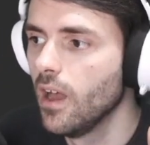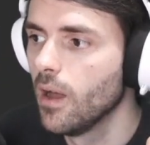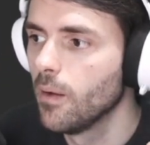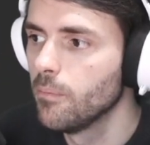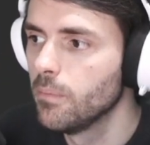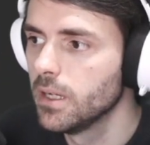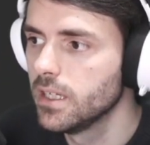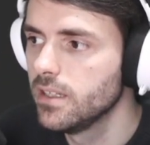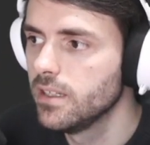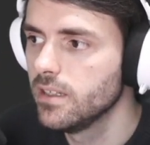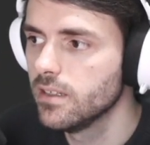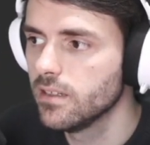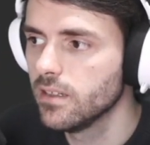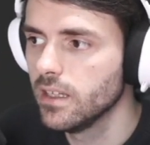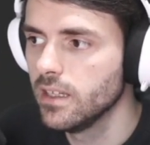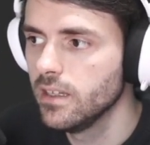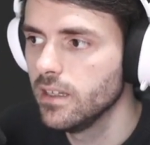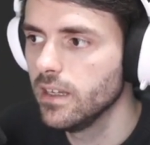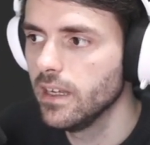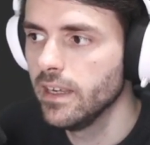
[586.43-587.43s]
but
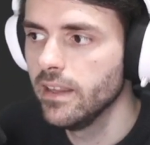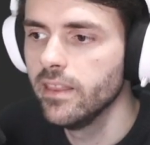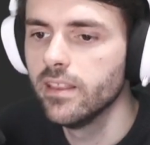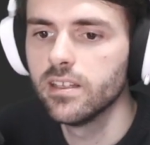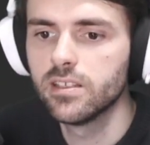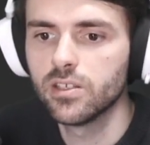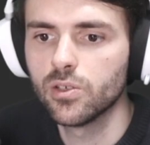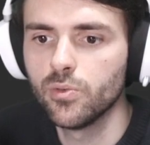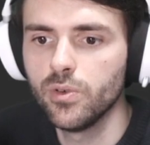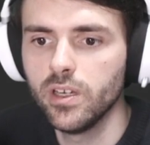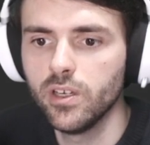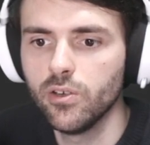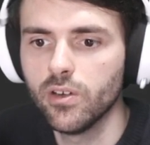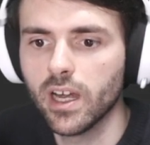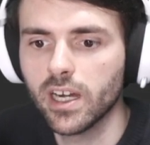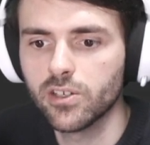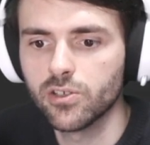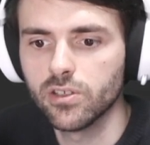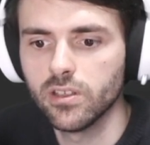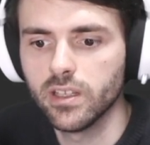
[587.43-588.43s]
in the screen you
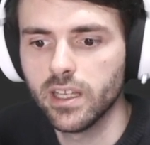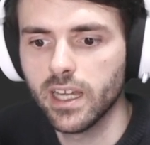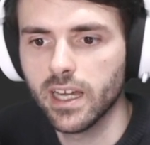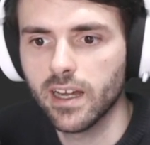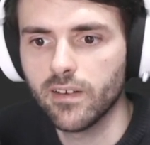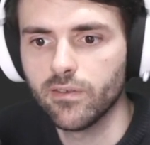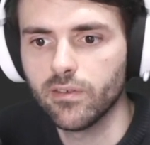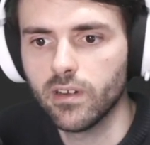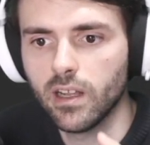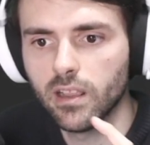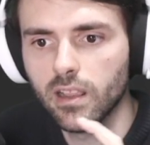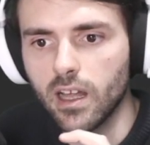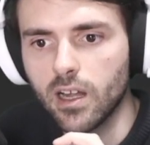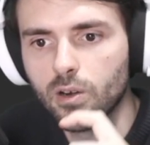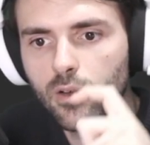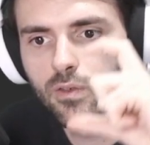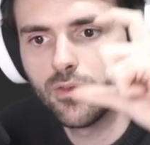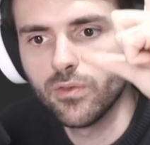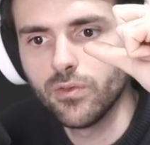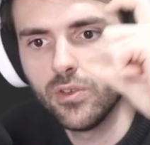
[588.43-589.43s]
actually have a lot
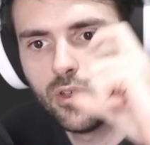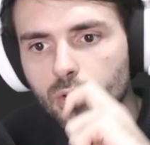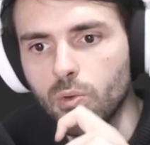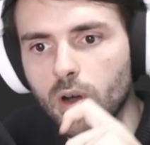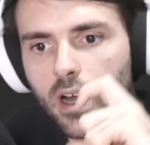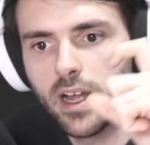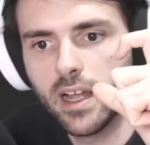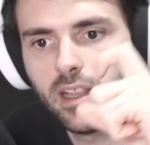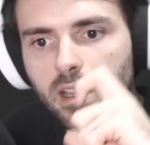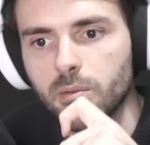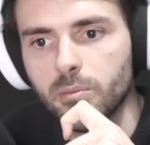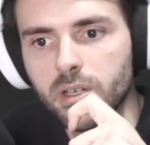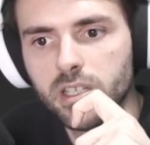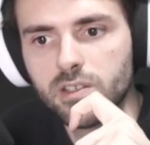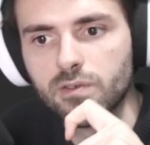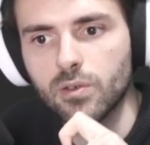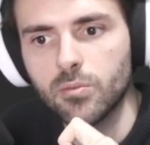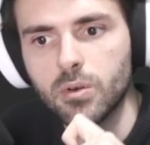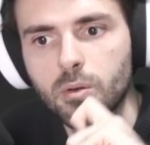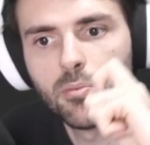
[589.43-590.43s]
of UI elements
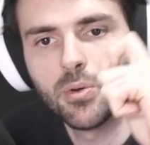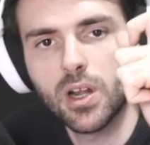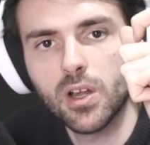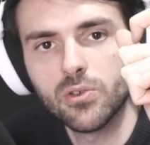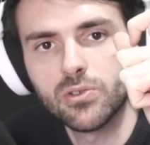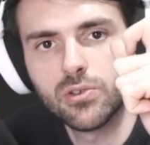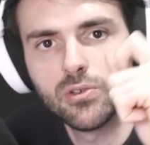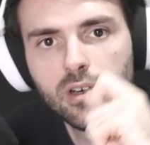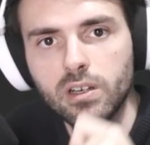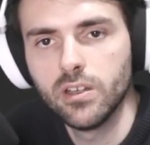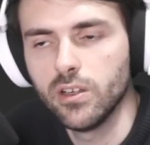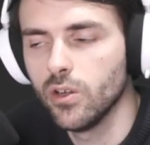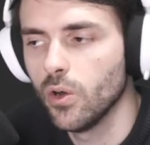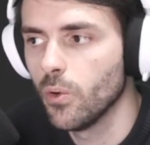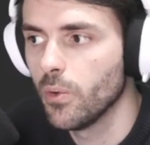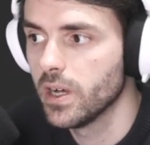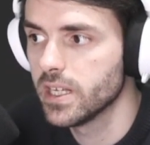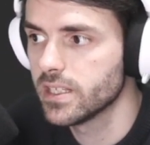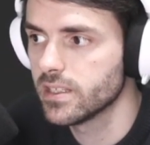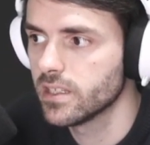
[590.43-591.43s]
from the browser and the
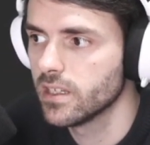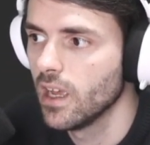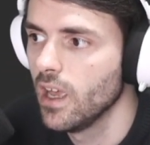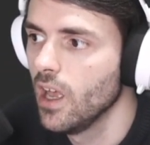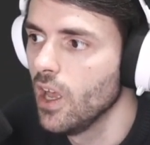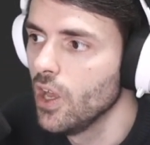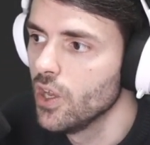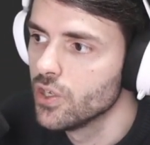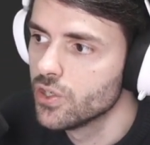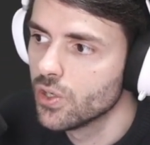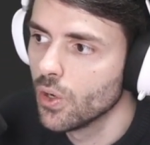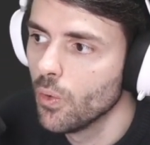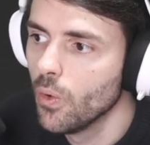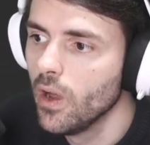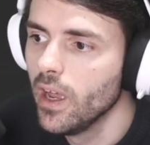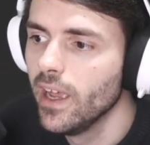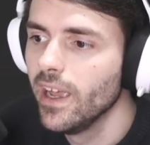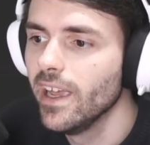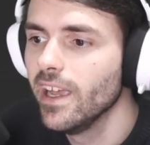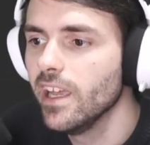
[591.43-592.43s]
OS. So
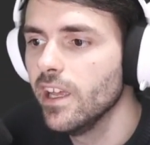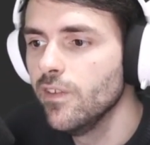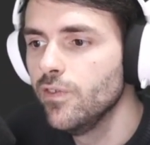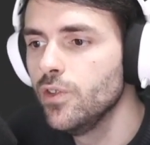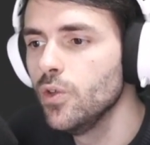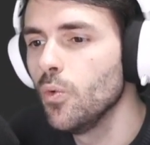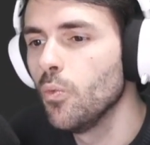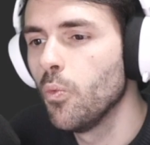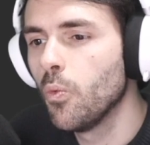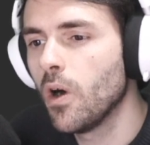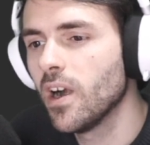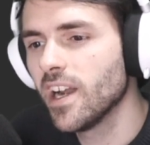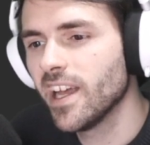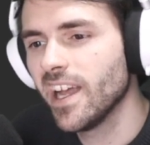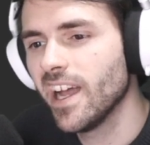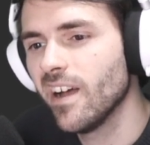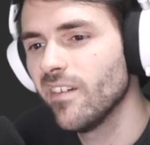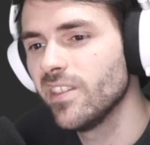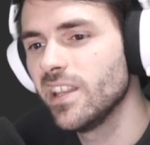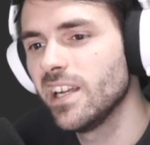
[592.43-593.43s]
If you want to
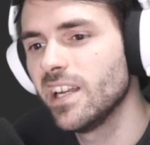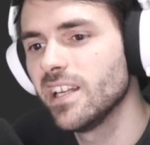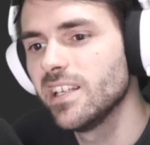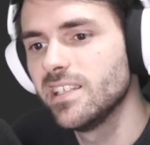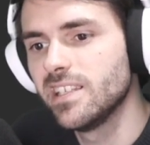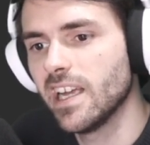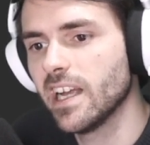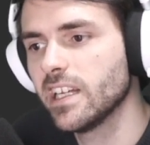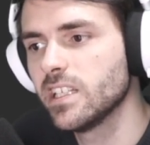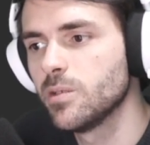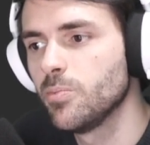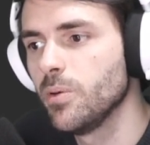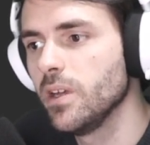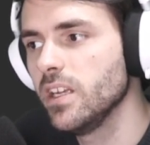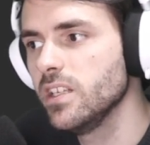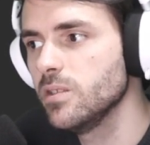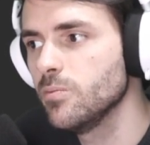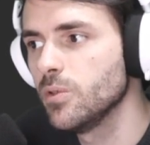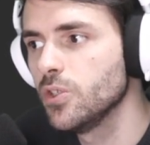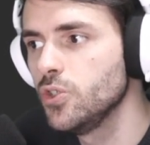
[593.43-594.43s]
have that exact
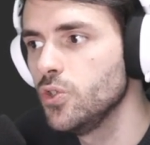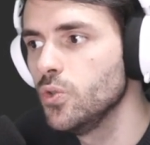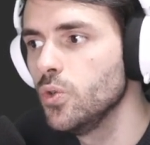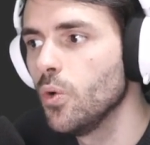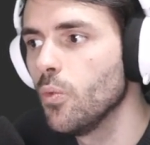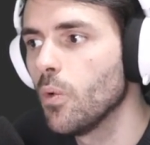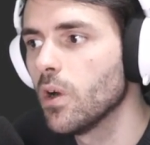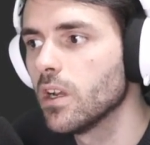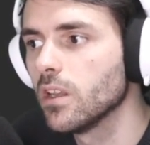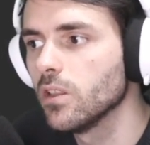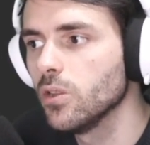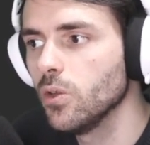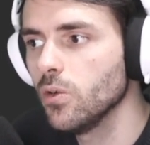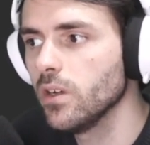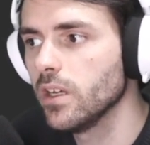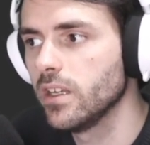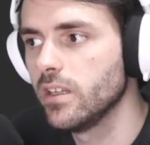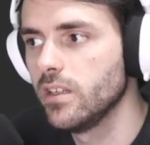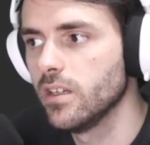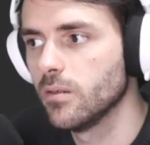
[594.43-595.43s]
space, but you don't want to look
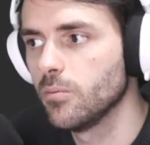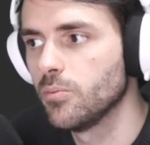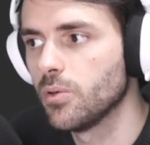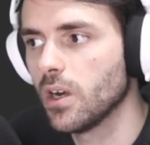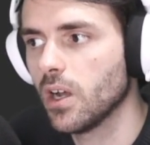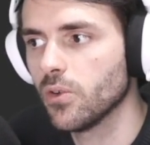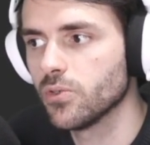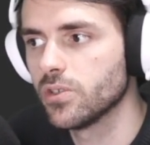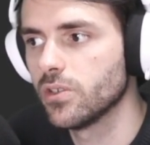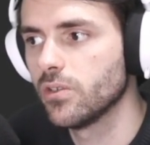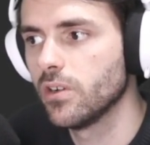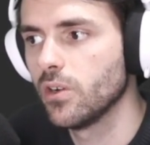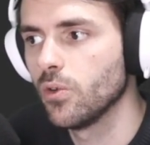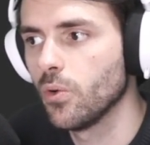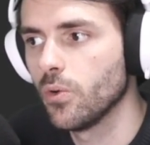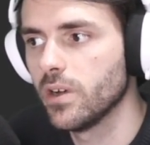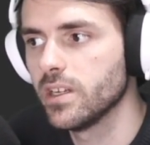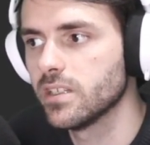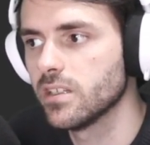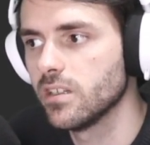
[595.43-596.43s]
at the browser and
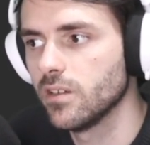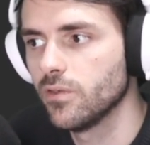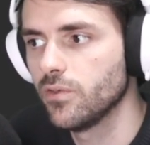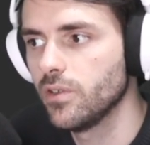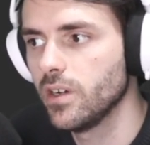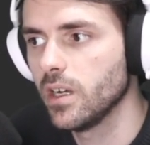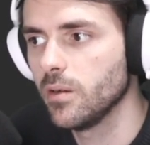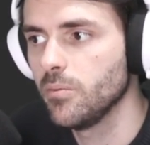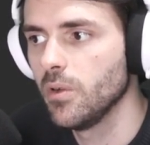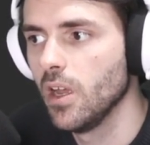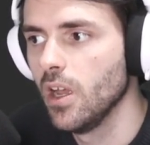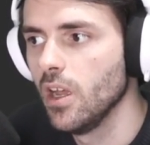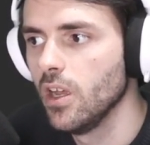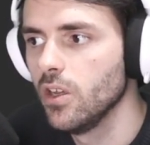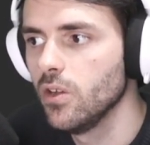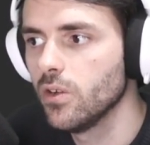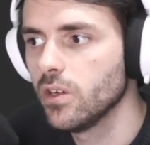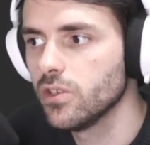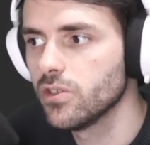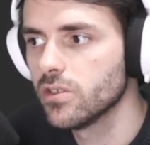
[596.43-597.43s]
OS and the frame,
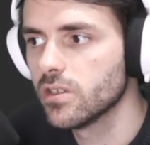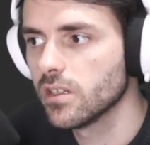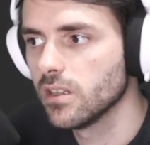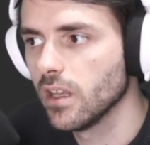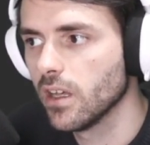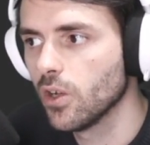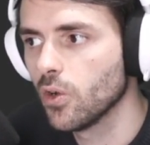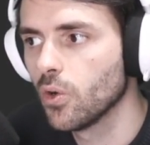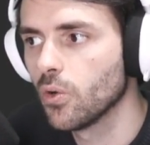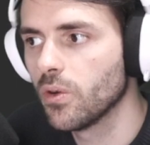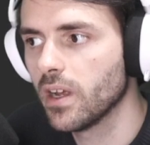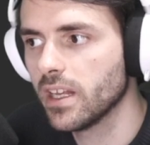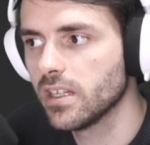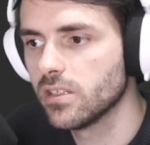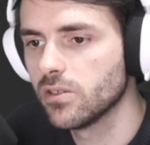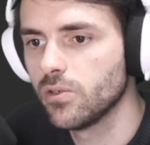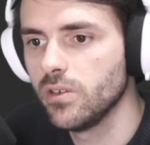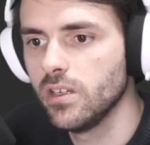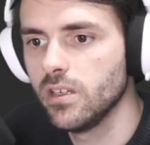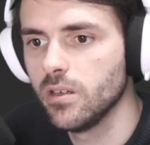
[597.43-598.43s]
you can just click correct
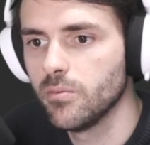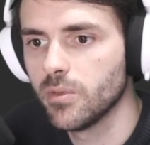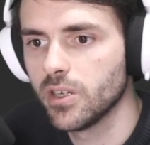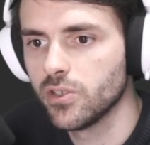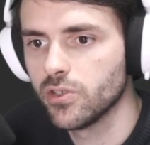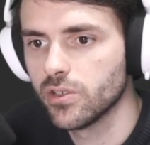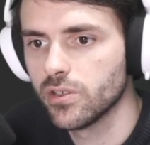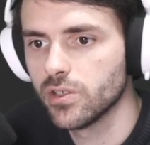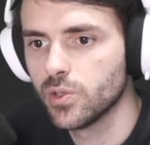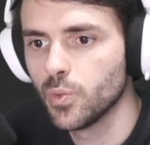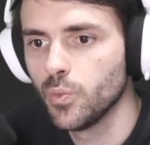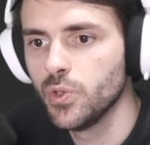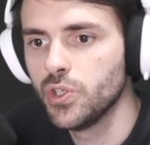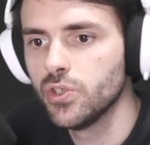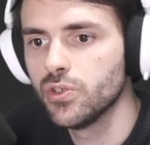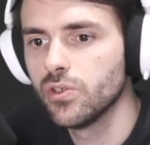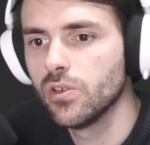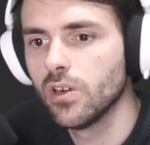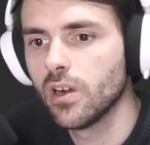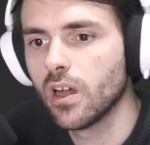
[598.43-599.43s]
screen dimensions, which
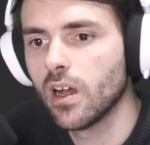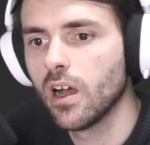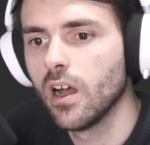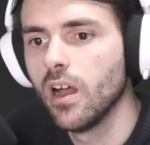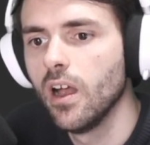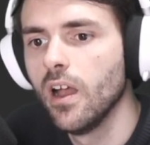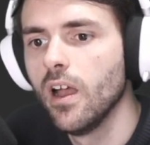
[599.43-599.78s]
is gonna